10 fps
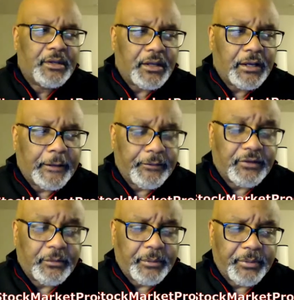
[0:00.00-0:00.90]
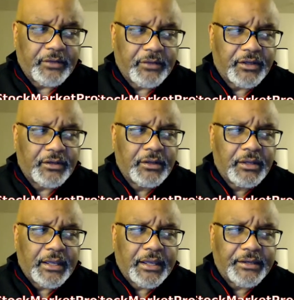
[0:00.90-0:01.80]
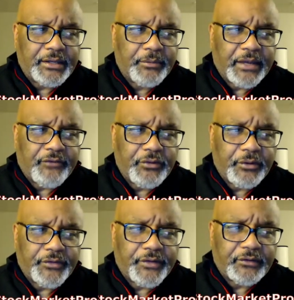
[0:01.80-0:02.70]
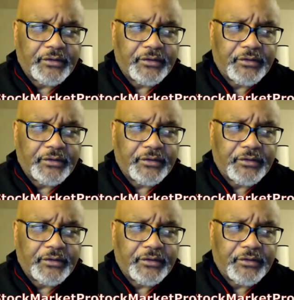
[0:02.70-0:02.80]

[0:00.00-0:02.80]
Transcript: It's going to be a big event. And we got a few other things.